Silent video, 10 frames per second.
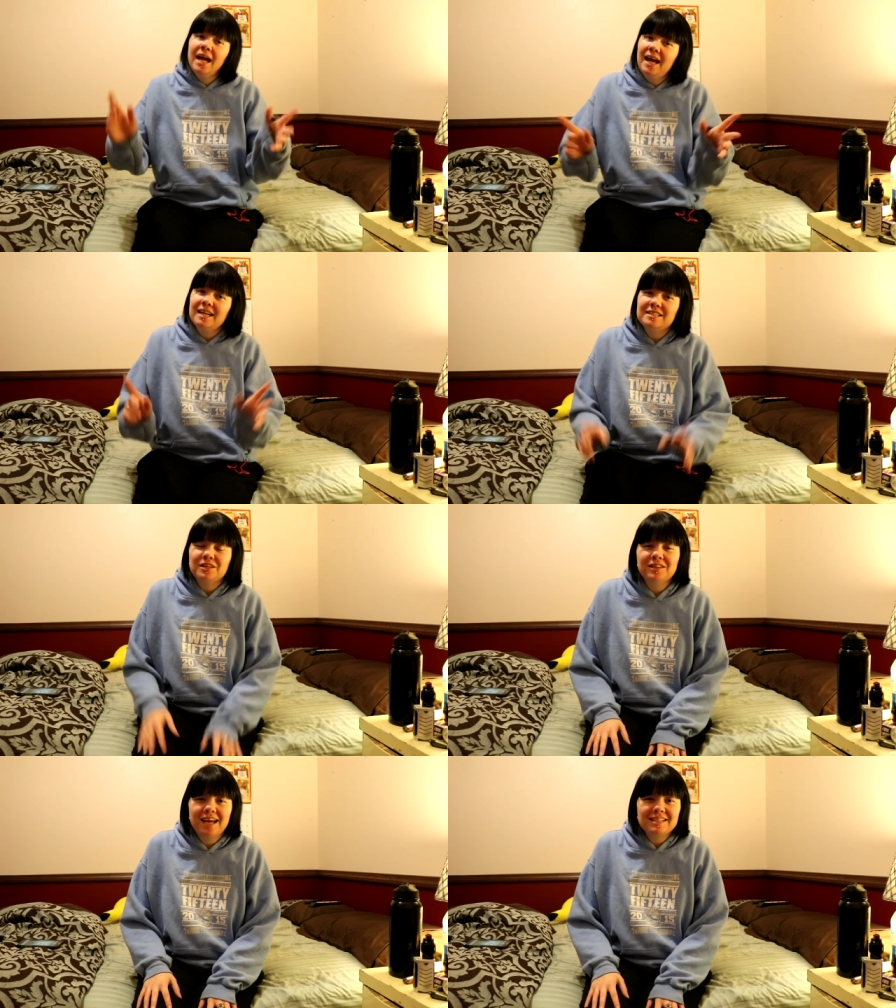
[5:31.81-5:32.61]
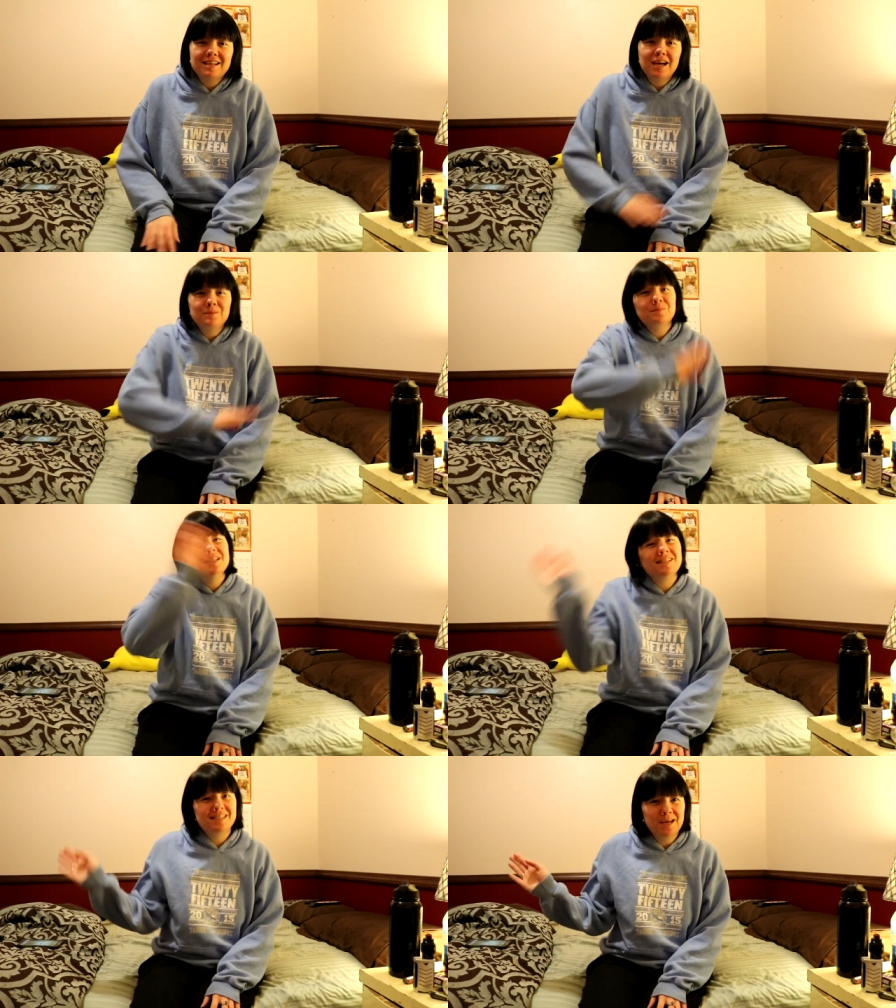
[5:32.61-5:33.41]
And until next time,
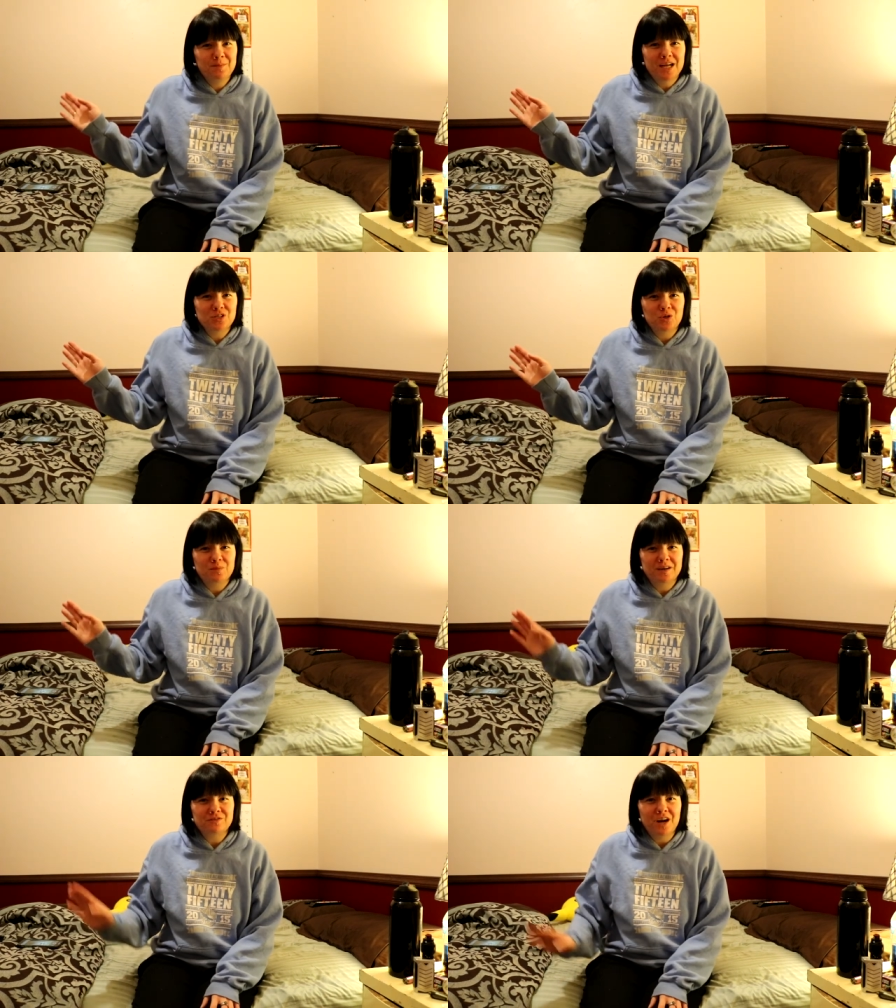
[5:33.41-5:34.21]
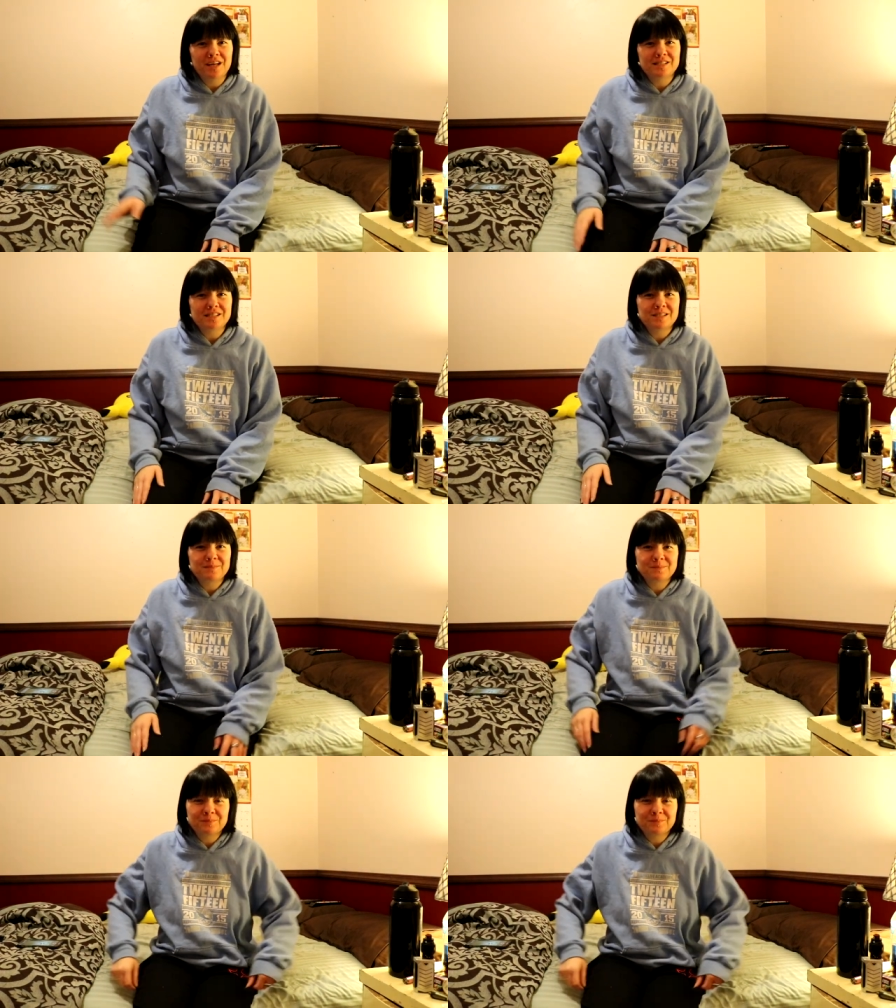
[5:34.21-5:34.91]
stay magical, my friends.